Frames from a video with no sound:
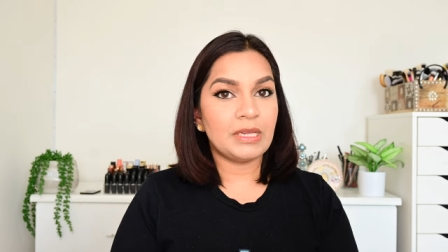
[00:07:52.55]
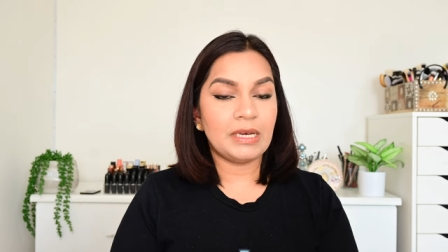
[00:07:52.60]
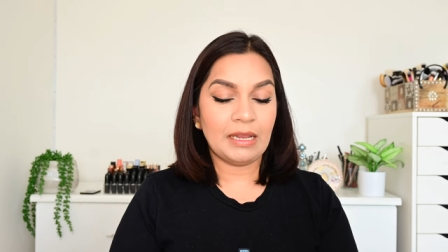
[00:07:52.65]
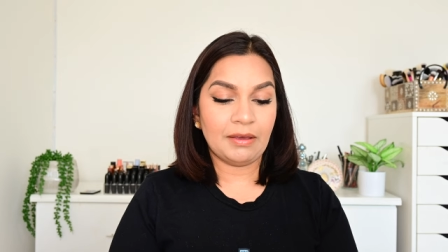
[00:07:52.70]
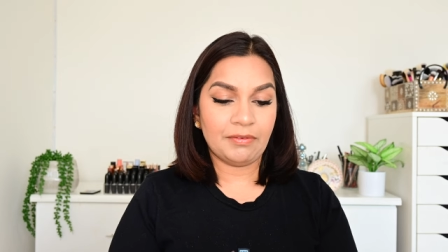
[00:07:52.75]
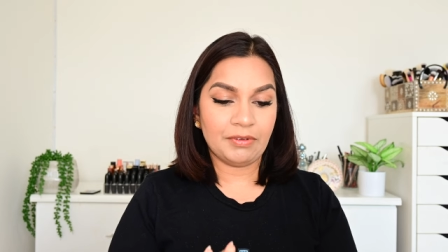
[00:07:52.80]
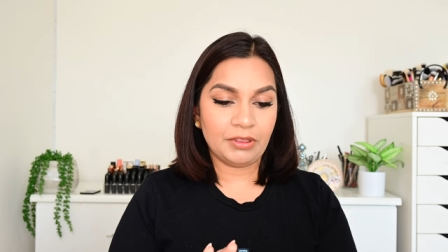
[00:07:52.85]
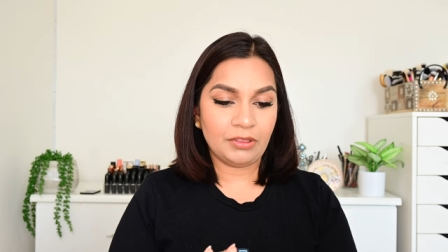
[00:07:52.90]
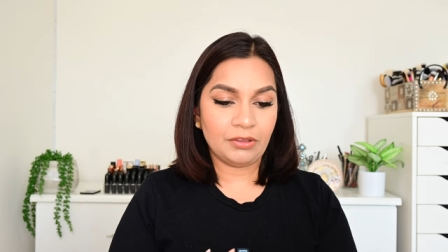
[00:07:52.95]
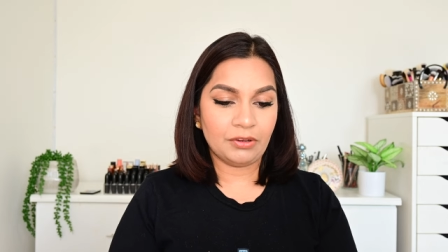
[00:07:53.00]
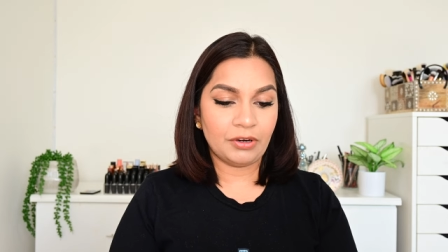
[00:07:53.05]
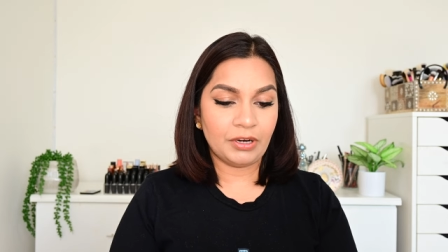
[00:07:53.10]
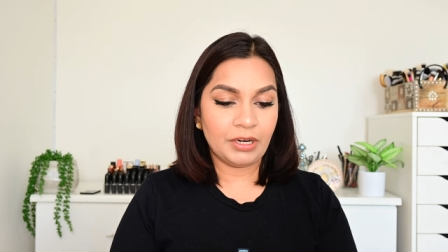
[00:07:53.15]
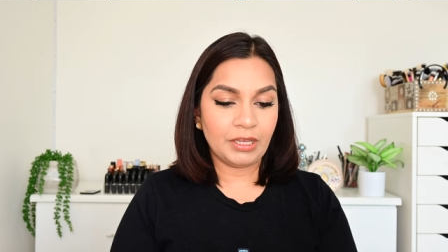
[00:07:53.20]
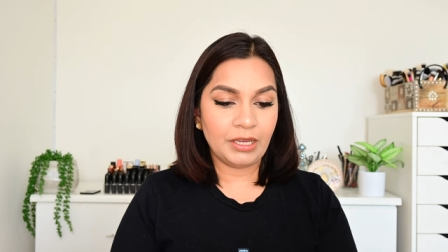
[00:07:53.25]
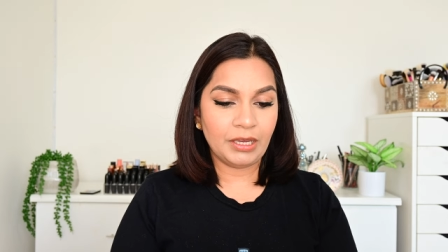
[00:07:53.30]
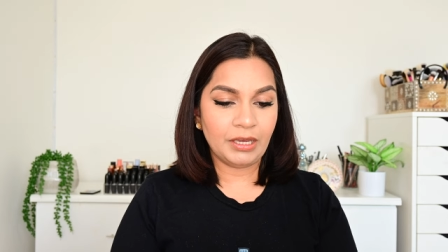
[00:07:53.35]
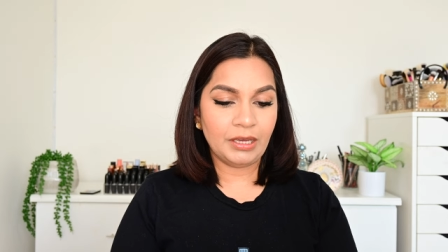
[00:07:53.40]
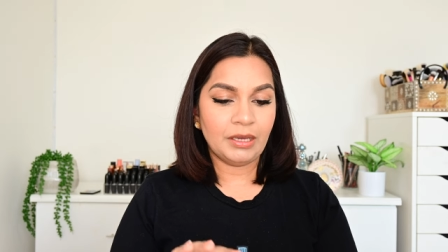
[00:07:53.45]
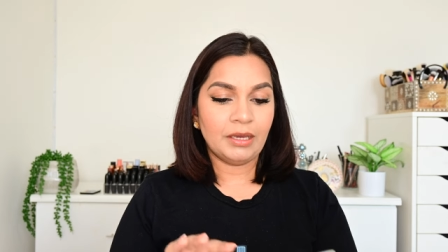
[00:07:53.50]
eleven
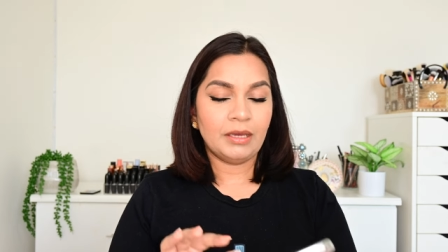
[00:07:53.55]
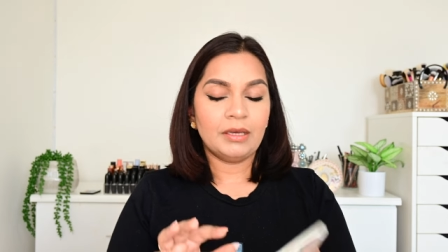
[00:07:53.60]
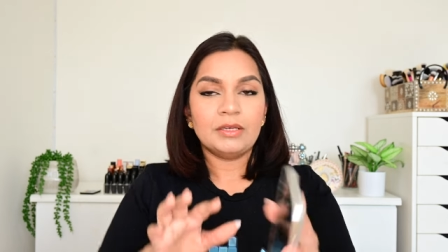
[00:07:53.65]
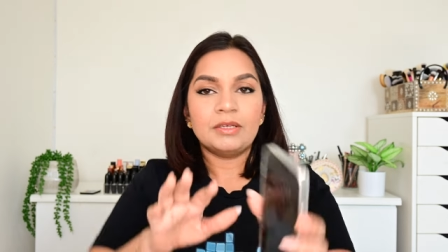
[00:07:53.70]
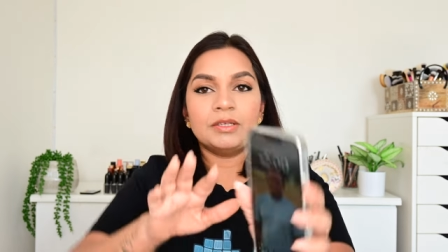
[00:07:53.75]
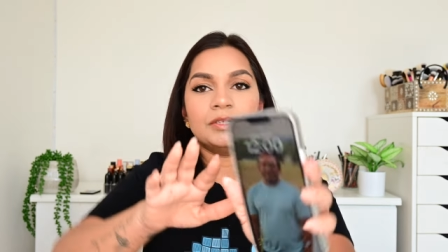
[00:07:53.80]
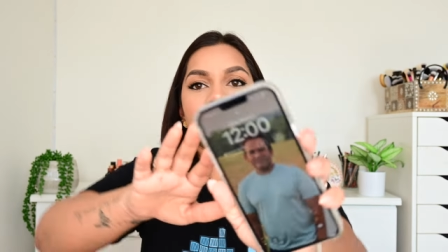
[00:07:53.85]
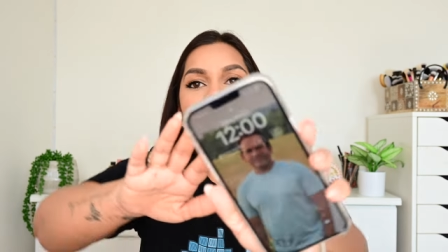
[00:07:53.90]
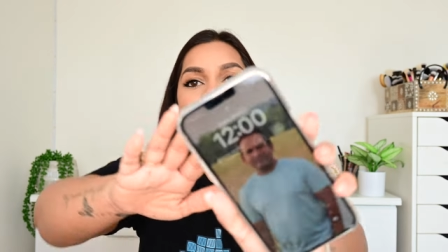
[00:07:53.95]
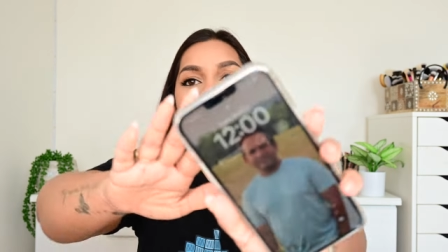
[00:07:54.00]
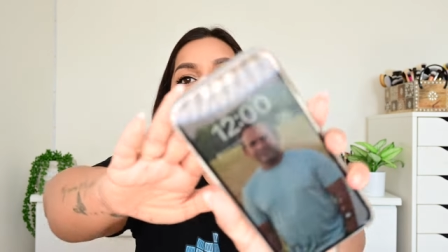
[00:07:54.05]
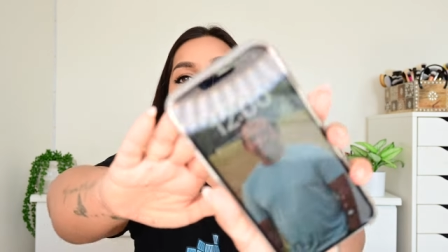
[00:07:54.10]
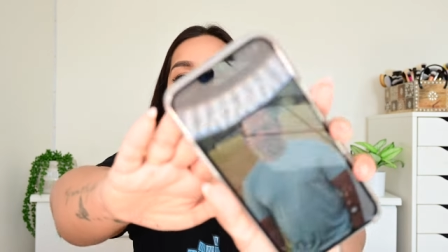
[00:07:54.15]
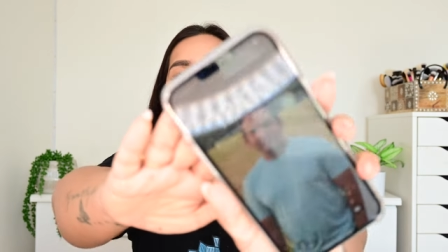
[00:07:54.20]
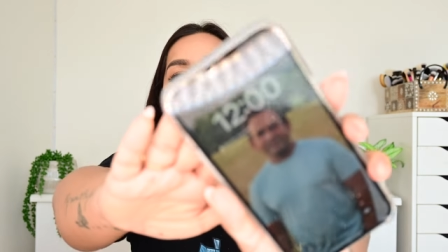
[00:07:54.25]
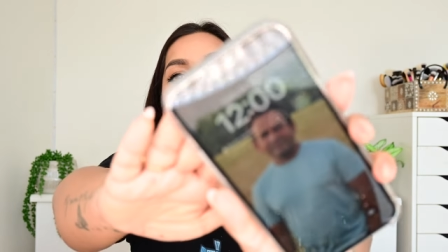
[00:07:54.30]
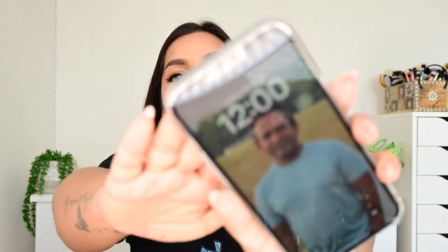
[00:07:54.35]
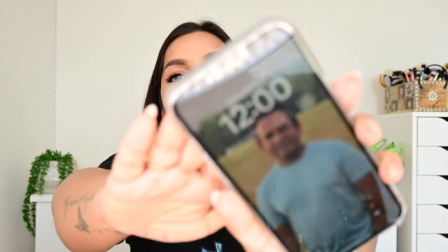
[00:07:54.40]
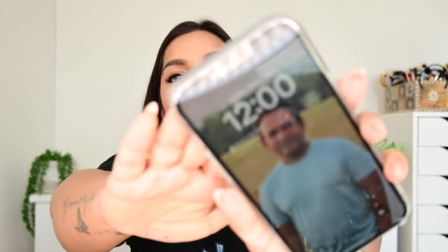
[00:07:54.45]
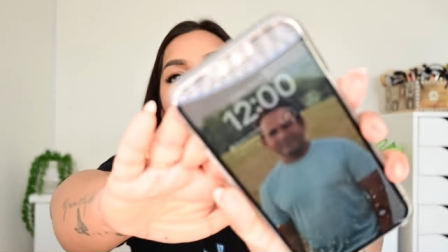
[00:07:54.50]
thirty. So
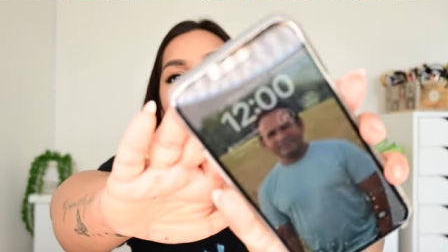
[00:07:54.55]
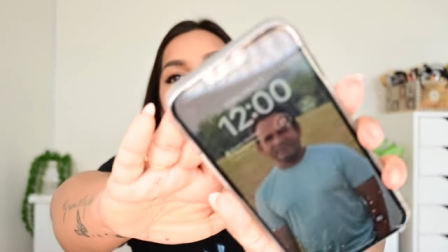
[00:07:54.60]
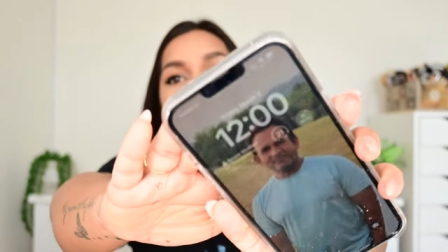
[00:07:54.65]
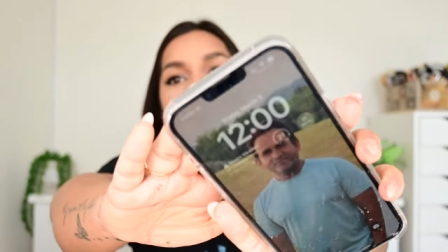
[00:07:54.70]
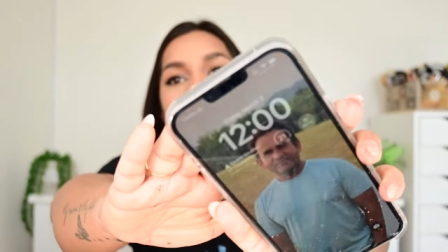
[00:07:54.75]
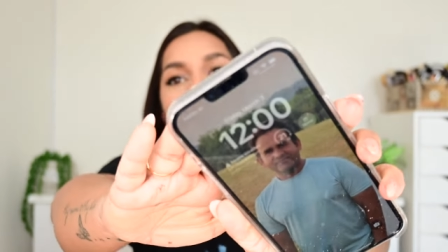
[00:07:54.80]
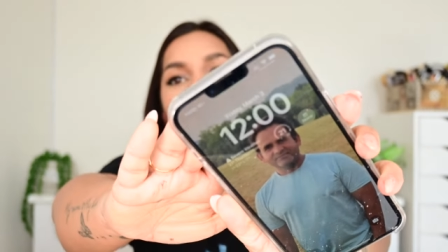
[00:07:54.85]
yeah,